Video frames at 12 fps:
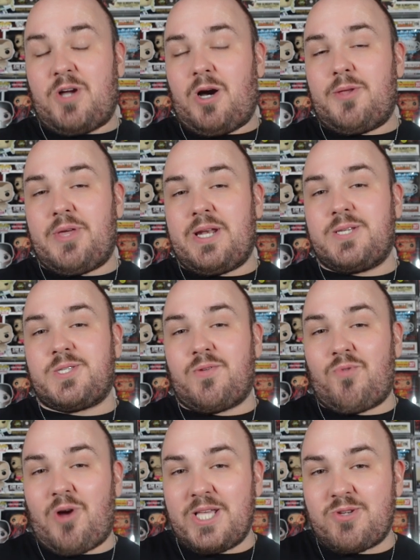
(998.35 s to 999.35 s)
Garth Ennis, the
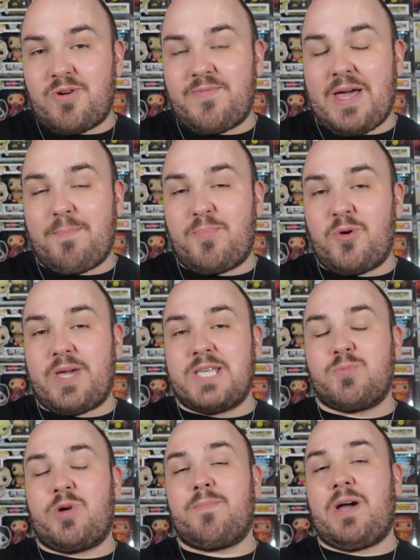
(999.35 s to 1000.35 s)
writer of that book,
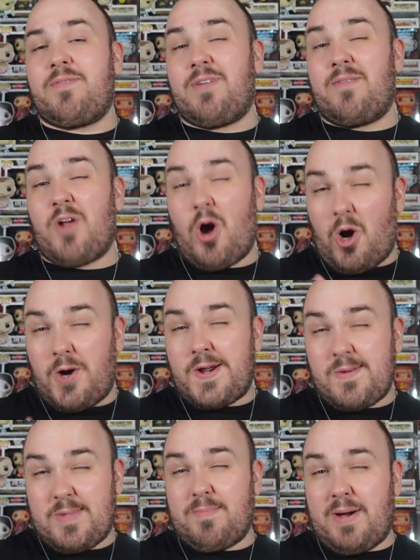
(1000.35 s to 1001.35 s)
is one of my favorite,
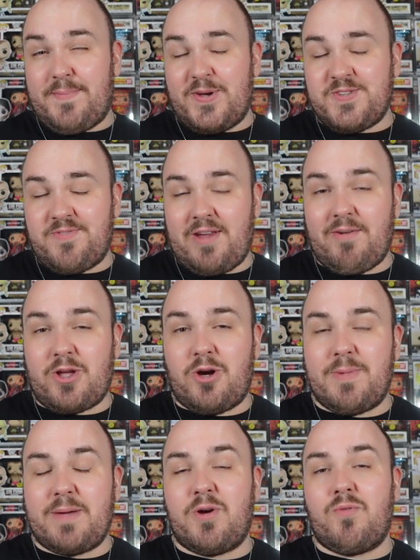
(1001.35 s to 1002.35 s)
arguably my most favorite
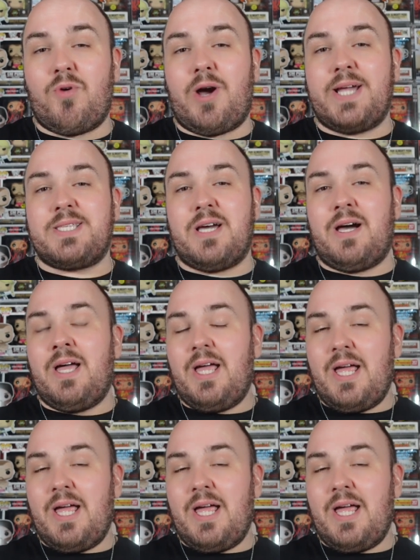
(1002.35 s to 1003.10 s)
comic book writer.